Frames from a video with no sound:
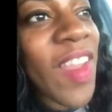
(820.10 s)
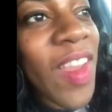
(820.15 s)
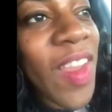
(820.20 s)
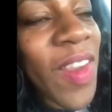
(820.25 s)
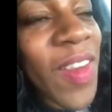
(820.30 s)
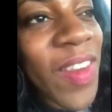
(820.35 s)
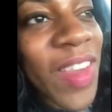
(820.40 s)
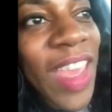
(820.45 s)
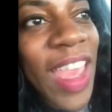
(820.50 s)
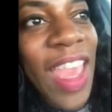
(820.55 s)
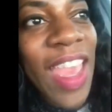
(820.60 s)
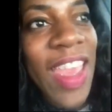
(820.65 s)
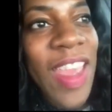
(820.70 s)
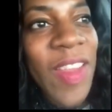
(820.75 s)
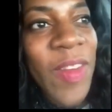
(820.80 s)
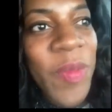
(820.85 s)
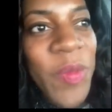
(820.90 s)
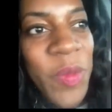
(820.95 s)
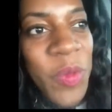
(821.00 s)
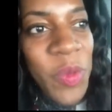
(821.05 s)
Okay,
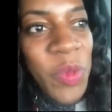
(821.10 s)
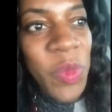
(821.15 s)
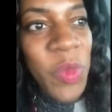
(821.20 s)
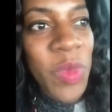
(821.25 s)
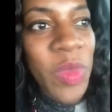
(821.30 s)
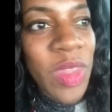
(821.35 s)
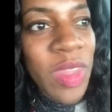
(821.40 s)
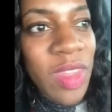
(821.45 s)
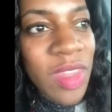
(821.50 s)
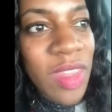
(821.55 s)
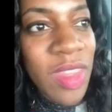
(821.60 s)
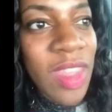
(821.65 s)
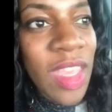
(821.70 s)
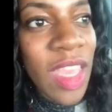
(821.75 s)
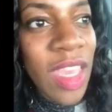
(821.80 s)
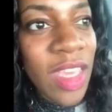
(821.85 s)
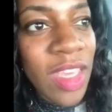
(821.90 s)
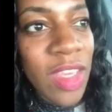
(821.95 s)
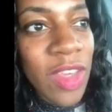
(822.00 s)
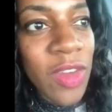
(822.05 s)

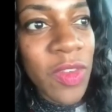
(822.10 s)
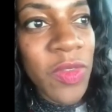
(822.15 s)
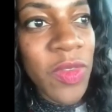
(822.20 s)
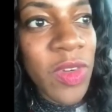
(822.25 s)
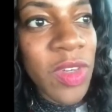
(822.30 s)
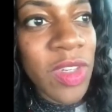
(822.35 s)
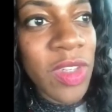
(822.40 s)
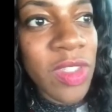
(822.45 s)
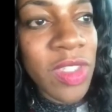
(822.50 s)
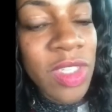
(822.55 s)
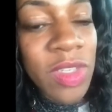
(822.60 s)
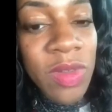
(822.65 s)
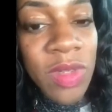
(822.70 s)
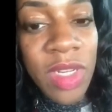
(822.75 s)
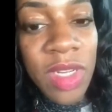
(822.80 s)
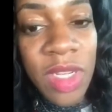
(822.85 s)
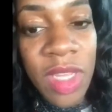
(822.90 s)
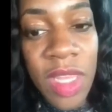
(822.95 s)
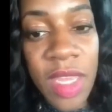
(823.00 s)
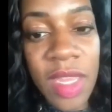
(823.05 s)
thank you for
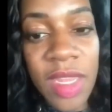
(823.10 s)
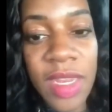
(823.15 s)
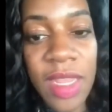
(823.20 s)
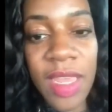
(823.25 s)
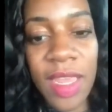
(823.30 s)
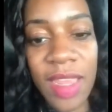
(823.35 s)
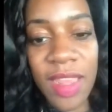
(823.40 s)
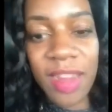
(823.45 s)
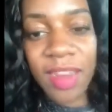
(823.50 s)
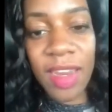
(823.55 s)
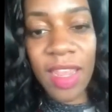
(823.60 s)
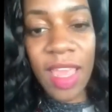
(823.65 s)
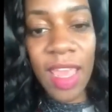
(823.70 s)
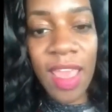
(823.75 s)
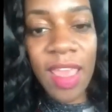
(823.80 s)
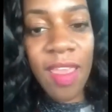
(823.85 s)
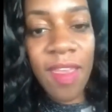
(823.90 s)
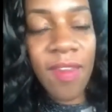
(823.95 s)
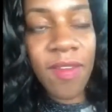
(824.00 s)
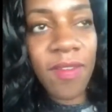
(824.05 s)
tuning in, and
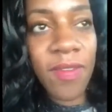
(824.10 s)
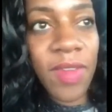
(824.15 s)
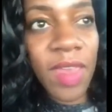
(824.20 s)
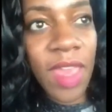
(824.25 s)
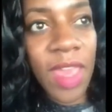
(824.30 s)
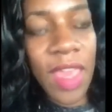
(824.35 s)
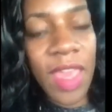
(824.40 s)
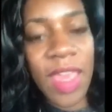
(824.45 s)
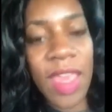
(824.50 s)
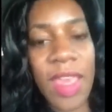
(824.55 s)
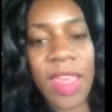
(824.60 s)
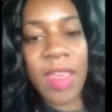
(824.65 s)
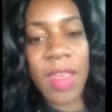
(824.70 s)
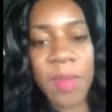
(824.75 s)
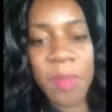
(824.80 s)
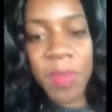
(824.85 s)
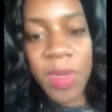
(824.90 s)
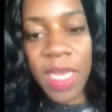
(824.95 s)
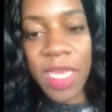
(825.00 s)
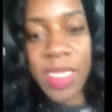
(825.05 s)
have a
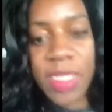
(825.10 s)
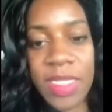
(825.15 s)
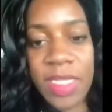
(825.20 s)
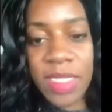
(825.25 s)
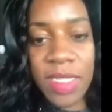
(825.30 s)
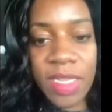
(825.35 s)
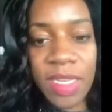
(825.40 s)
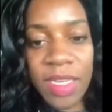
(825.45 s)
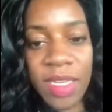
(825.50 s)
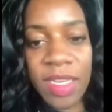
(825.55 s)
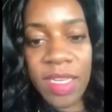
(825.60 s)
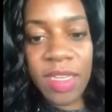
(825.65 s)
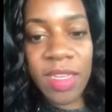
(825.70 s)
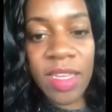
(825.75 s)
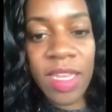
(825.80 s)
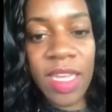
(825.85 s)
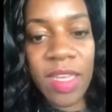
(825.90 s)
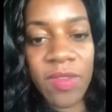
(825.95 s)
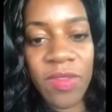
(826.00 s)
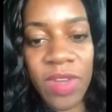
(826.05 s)
blessed
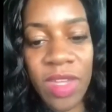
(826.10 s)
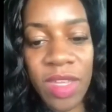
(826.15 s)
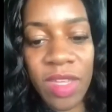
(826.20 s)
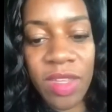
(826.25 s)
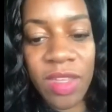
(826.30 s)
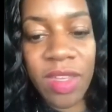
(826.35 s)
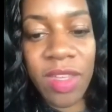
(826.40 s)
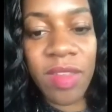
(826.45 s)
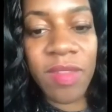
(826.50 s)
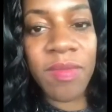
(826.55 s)
evening.